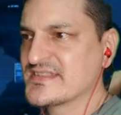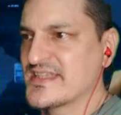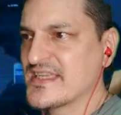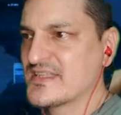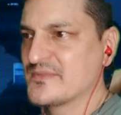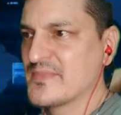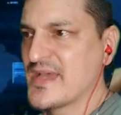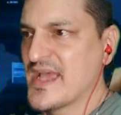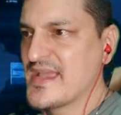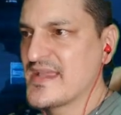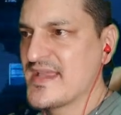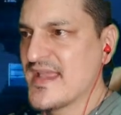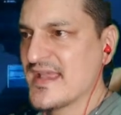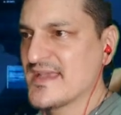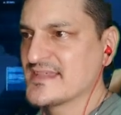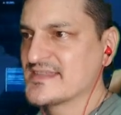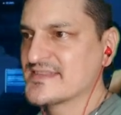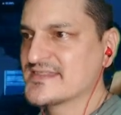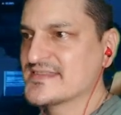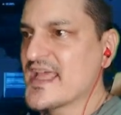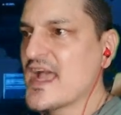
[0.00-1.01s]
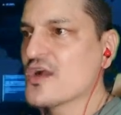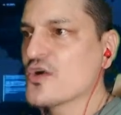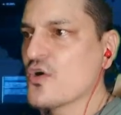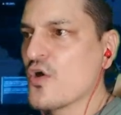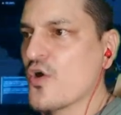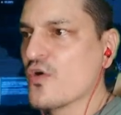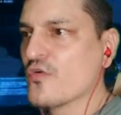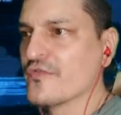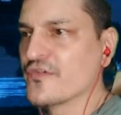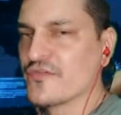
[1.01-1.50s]
said by
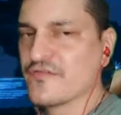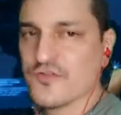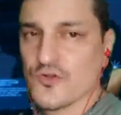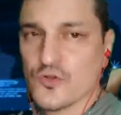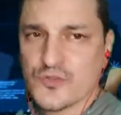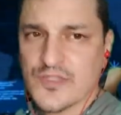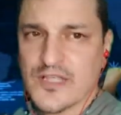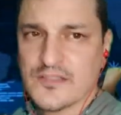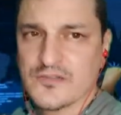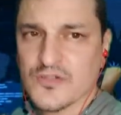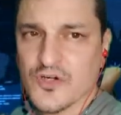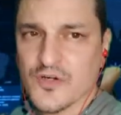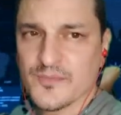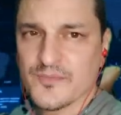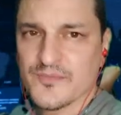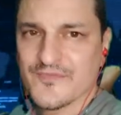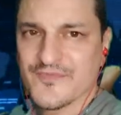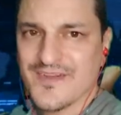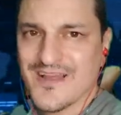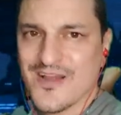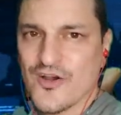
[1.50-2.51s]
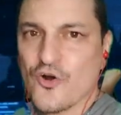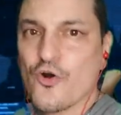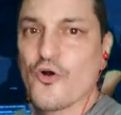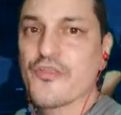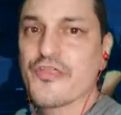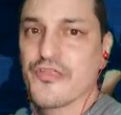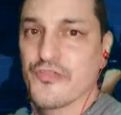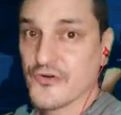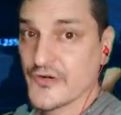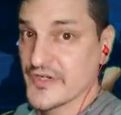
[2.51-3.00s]
stackoverflow.com
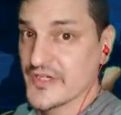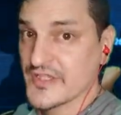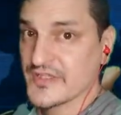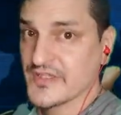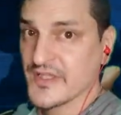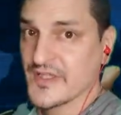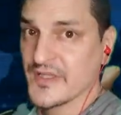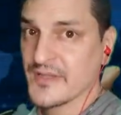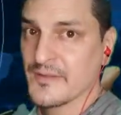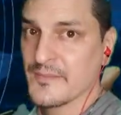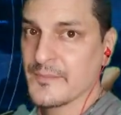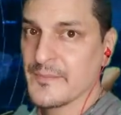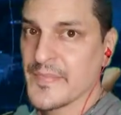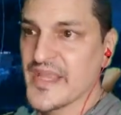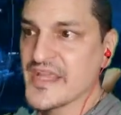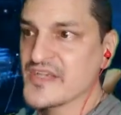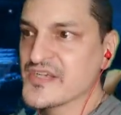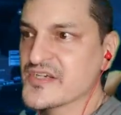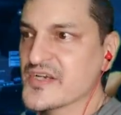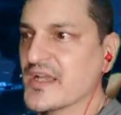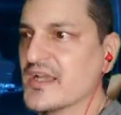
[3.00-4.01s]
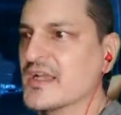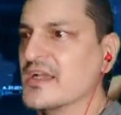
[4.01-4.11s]
authority page.